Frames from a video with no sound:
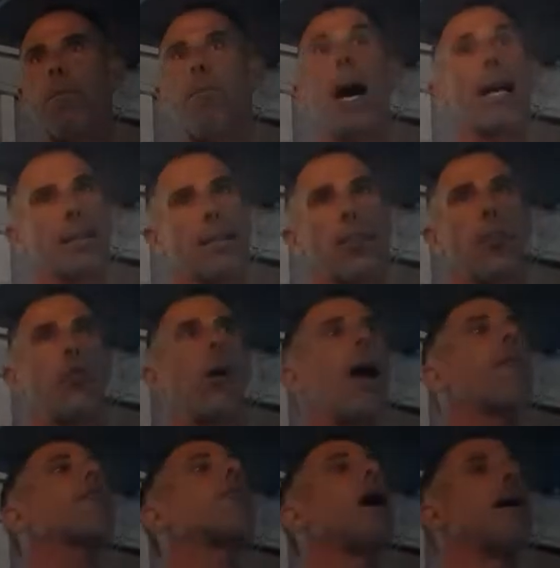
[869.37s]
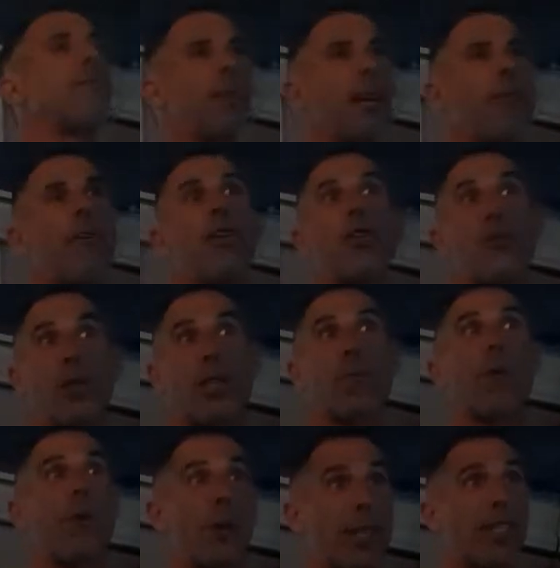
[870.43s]
But you have to have the adventurous
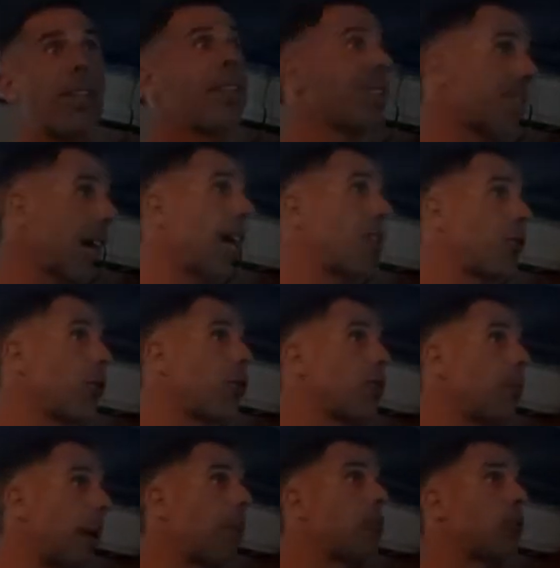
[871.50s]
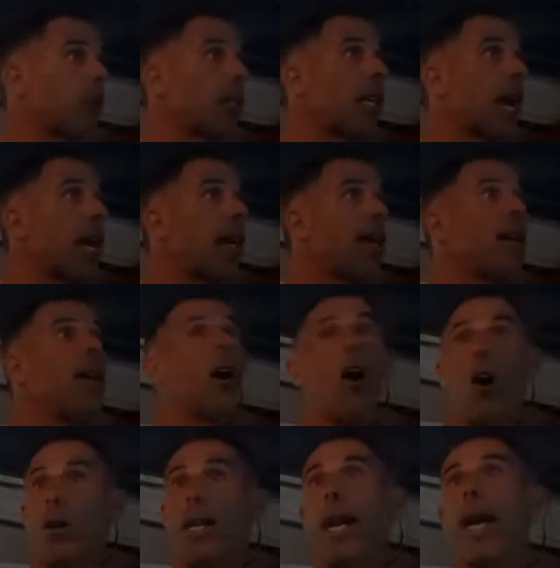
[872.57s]
spirit inside you to be able to say,
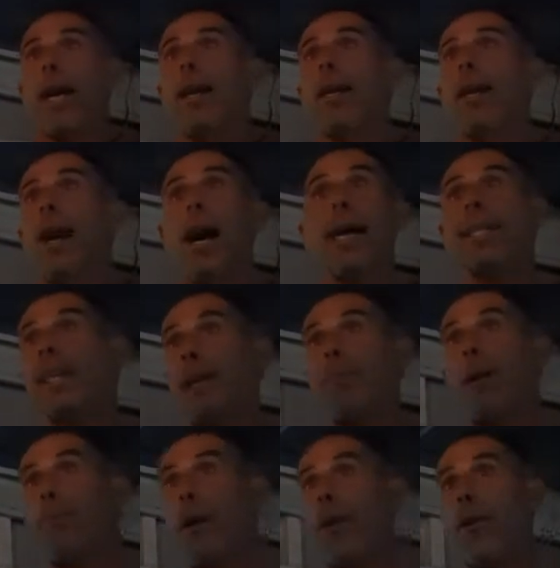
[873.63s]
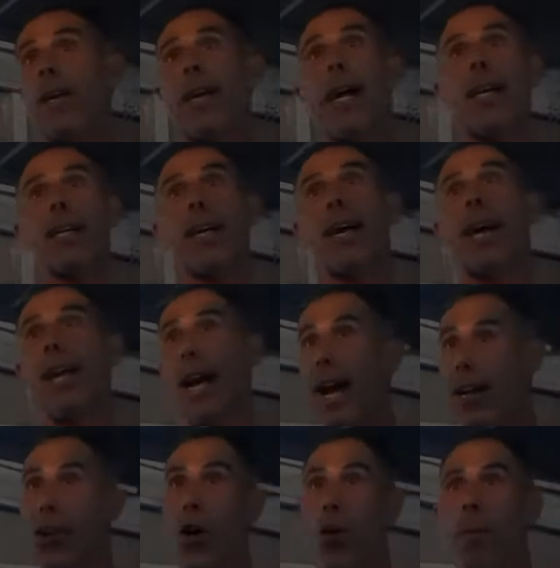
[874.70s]
okay, I take my paraglider and
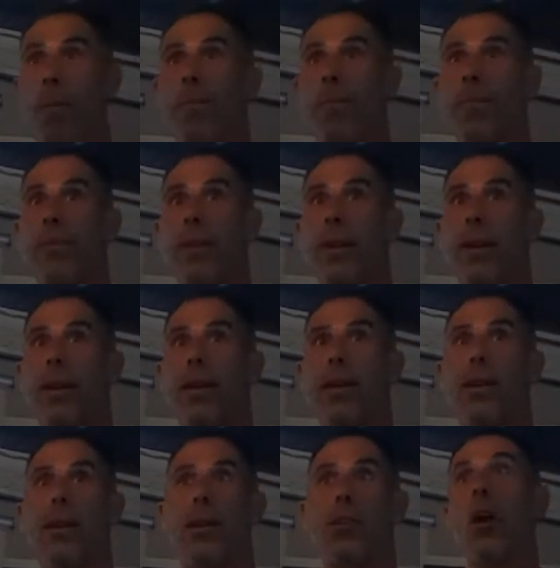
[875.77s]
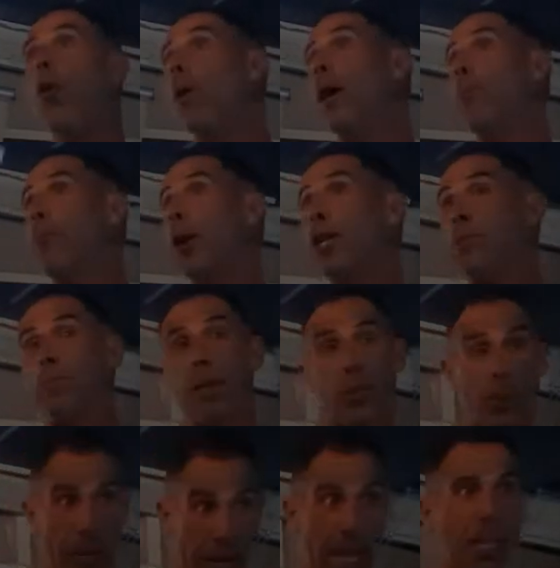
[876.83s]
I go. So it brings me
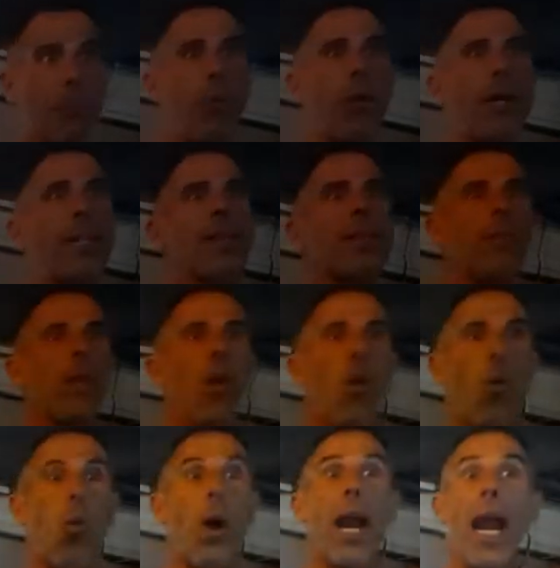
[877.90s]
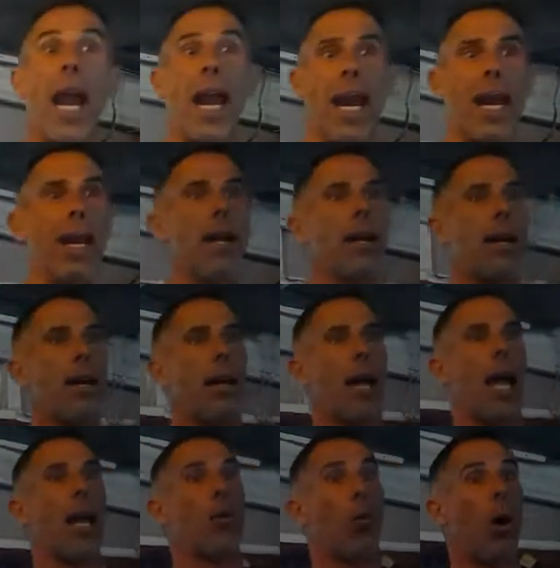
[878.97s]
to the next point. Where
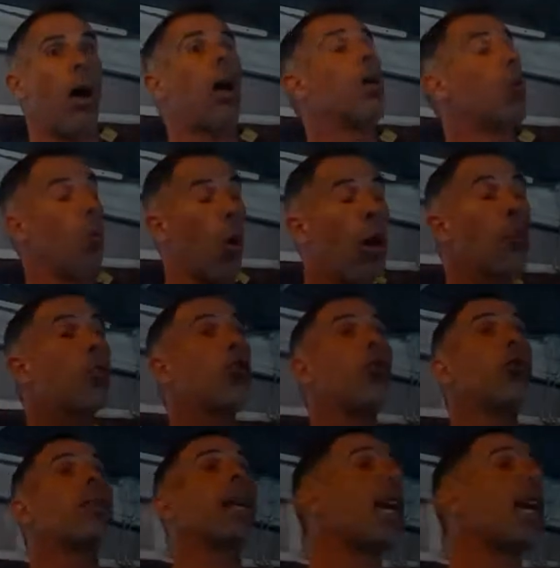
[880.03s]
and uh, what do you